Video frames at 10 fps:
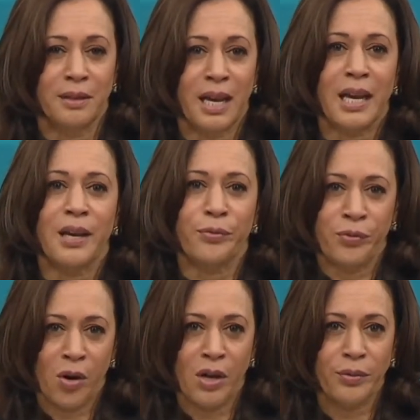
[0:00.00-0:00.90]
I have
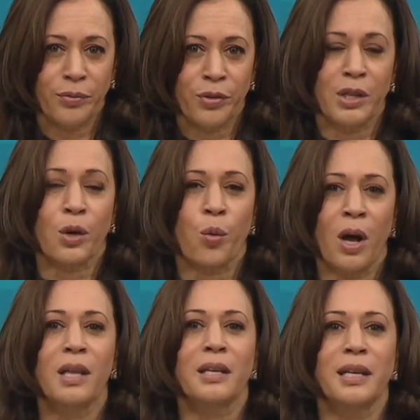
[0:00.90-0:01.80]
fought for the
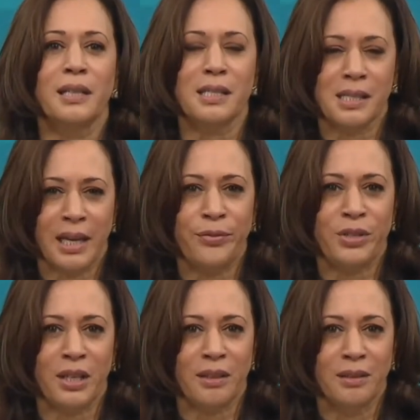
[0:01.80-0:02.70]
equality and the
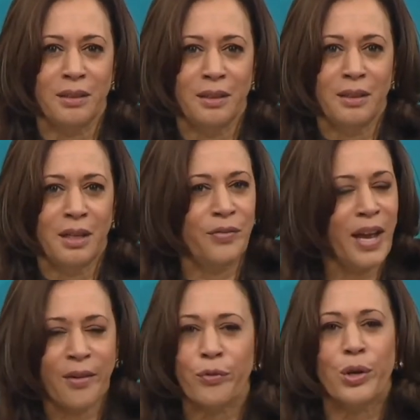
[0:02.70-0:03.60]
safety of
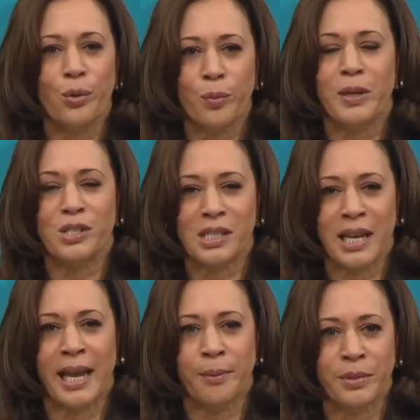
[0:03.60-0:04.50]
every group I just
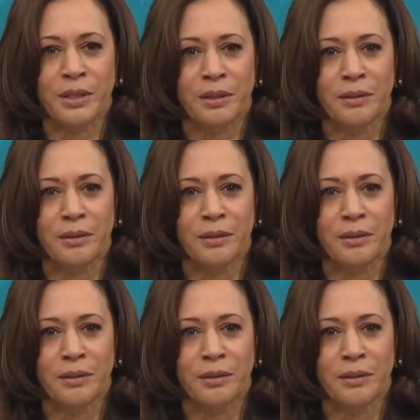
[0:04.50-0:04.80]
named.